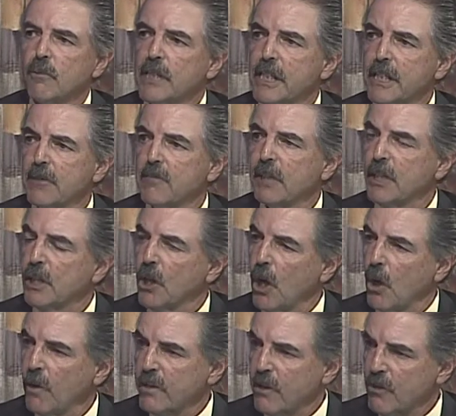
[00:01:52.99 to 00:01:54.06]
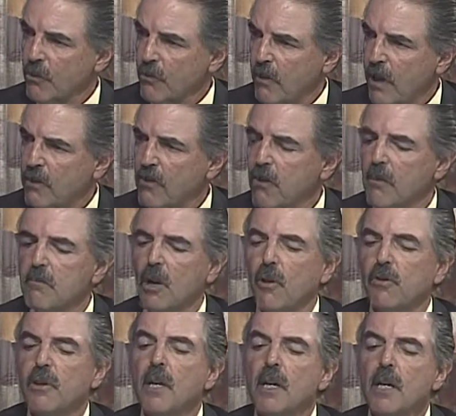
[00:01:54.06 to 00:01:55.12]
which should be low, it's a stress
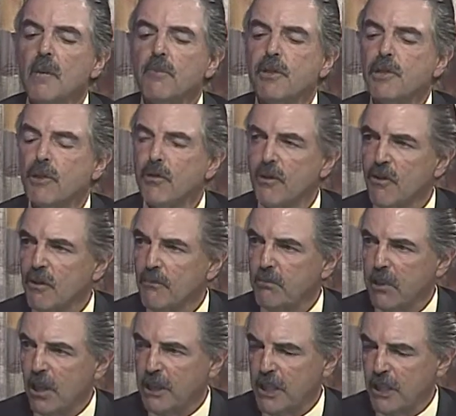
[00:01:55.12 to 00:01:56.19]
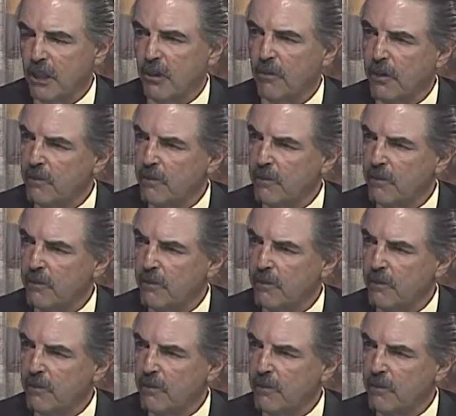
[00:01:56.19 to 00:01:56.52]
hormone, produces blood sugar.